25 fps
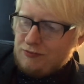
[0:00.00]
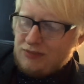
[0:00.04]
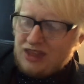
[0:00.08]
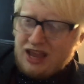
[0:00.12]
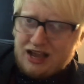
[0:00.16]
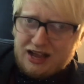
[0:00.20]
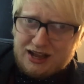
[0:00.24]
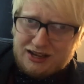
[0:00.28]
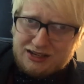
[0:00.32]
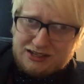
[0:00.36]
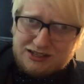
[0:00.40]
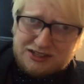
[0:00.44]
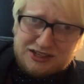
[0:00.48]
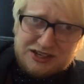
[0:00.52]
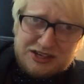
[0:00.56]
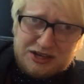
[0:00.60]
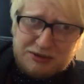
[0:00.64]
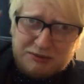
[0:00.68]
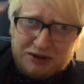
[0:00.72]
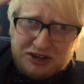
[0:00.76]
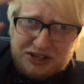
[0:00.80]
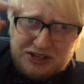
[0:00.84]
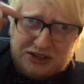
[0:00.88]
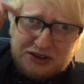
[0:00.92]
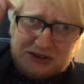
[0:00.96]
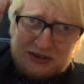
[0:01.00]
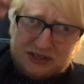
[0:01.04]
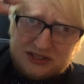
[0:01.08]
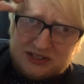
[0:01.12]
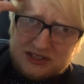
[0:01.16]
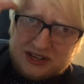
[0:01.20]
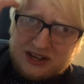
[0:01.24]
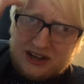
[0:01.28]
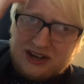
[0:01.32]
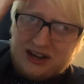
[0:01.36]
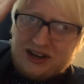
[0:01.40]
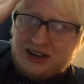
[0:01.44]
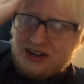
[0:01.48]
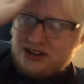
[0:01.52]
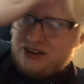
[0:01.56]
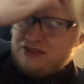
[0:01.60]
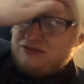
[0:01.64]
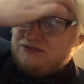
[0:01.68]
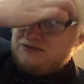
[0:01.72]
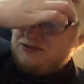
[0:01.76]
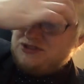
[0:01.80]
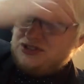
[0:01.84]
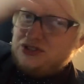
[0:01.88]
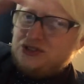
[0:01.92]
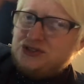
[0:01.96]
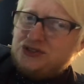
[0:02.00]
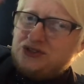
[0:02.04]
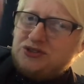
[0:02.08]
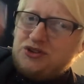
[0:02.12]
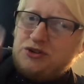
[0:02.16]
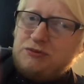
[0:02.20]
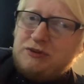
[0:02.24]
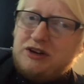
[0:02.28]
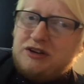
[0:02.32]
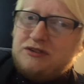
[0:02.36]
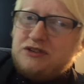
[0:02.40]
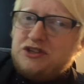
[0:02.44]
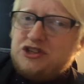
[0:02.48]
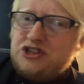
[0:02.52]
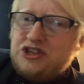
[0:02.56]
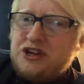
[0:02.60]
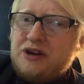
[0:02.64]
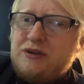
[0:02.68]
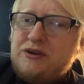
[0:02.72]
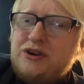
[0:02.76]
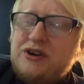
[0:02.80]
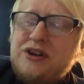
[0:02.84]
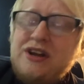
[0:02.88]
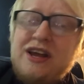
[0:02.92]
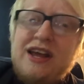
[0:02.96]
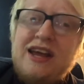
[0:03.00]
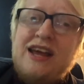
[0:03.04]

and uh, you might notice that I have just come out the shower.